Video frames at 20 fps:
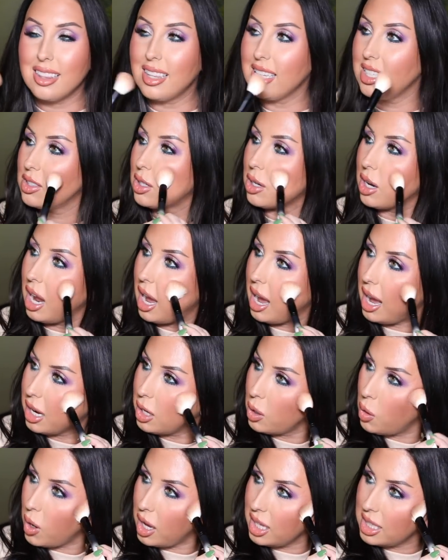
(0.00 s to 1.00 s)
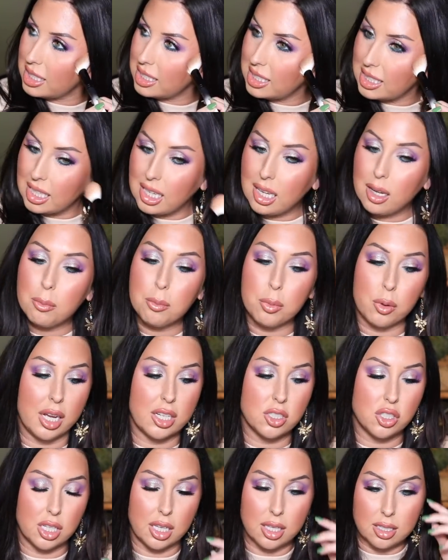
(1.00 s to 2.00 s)
These are high quality
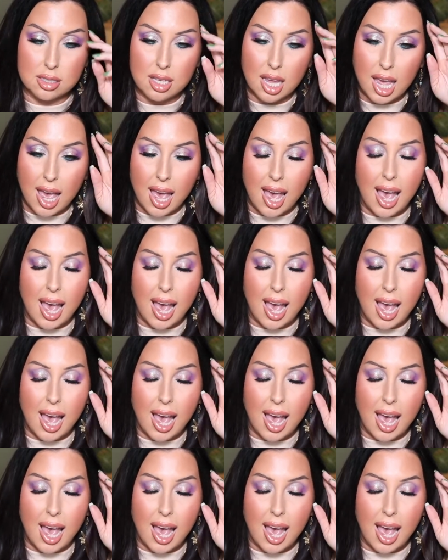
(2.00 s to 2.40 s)
brushes.